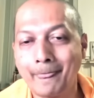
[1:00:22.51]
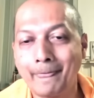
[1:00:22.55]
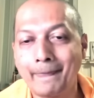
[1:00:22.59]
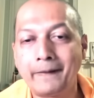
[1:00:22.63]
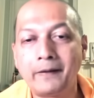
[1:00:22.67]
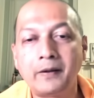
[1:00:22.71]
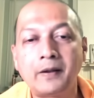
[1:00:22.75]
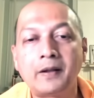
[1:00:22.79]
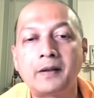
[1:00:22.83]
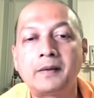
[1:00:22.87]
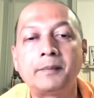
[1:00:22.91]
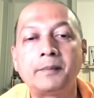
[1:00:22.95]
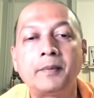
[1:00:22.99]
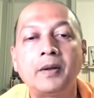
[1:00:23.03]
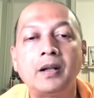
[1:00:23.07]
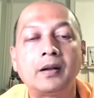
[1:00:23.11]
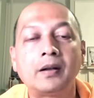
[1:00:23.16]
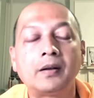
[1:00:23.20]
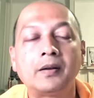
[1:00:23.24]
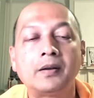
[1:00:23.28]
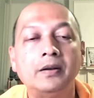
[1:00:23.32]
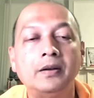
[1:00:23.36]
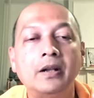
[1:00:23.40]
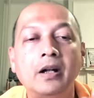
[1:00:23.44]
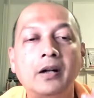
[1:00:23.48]
You are
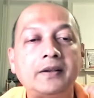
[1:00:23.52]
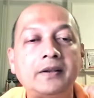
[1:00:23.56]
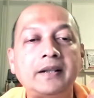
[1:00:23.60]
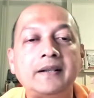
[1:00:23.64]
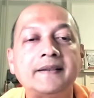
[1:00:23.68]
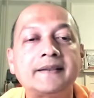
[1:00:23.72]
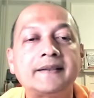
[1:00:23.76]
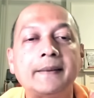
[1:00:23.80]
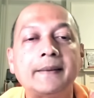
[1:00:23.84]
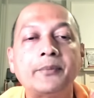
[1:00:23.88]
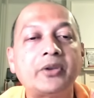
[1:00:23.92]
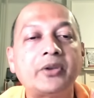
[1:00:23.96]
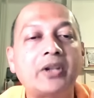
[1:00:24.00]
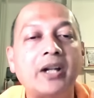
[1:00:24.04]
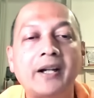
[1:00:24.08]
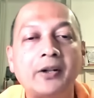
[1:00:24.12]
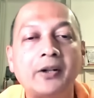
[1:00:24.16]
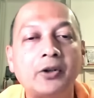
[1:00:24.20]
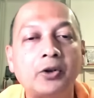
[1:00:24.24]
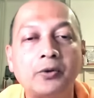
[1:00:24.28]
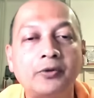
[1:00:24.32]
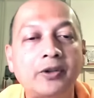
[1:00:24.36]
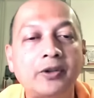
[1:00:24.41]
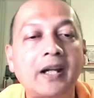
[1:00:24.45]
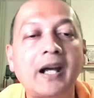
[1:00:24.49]
not in samsara
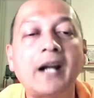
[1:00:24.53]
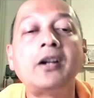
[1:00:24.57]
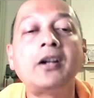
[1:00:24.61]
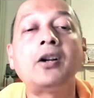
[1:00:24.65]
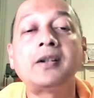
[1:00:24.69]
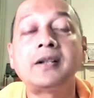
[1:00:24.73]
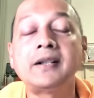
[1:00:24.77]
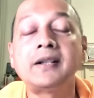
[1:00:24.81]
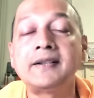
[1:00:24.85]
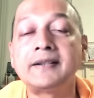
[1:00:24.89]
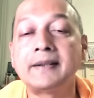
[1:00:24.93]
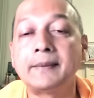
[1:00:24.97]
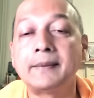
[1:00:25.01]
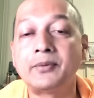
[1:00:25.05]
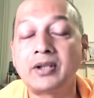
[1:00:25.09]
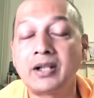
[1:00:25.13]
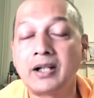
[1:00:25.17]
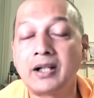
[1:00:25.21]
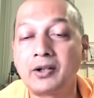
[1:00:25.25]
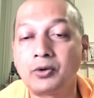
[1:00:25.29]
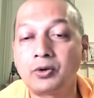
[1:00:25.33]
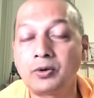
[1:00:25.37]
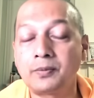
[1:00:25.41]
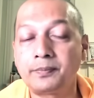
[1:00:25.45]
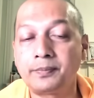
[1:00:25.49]
to, we are not in
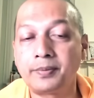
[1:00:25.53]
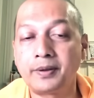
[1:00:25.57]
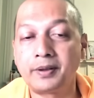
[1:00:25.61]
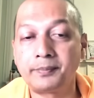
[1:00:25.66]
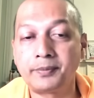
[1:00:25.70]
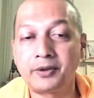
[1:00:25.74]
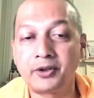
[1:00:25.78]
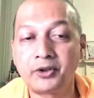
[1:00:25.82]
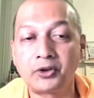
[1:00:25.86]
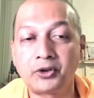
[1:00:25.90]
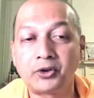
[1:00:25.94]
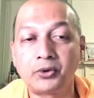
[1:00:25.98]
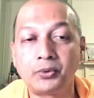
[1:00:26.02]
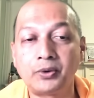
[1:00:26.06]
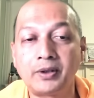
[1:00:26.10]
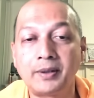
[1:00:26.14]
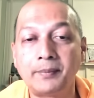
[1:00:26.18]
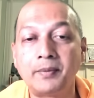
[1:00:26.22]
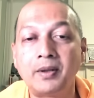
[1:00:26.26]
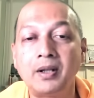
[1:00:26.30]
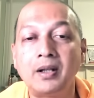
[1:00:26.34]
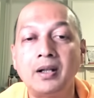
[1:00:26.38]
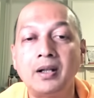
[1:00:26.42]
samsara to pursue them.